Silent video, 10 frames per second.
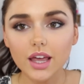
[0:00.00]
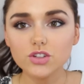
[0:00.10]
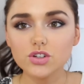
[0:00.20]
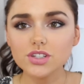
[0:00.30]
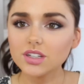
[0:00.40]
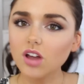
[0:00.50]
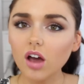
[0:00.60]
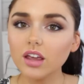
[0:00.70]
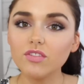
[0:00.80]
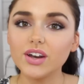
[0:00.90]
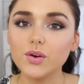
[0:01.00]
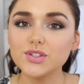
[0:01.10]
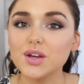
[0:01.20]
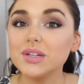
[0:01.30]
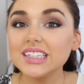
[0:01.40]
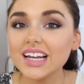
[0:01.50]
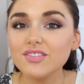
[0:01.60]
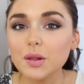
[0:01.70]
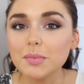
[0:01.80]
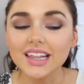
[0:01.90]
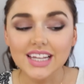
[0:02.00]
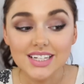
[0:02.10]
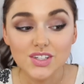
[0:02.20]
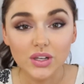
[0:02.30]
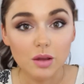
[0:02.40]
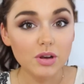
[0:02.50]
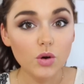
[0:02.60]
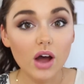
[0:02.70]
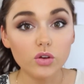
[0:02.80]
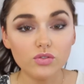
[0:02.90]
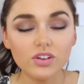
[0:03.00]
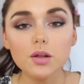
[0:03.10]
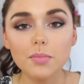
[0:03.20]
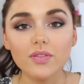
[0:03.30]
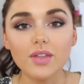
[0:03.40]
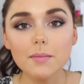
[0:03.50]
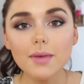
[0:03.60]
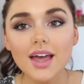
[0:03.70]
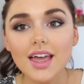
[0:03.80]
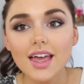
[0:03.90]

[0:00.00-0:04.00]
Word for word: It's just a talking video. So I really like filming these, so let me know how you feel about them.